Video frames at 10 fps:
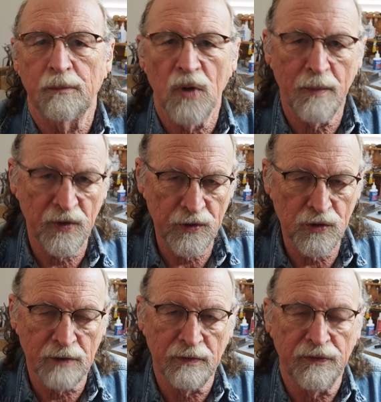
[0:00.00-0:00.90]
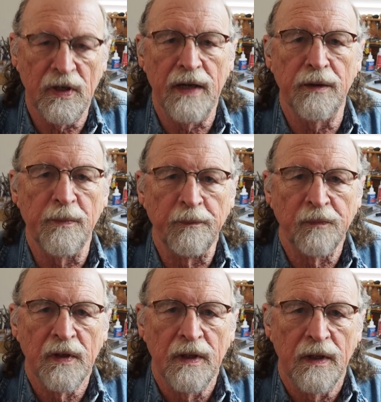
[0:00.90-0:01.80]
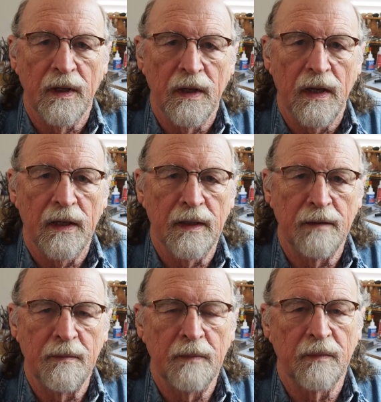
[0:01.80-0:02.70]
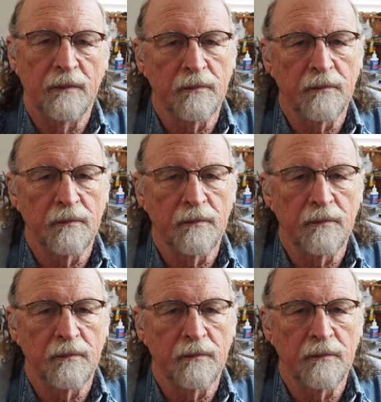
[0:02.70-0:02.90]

the proper use of a file.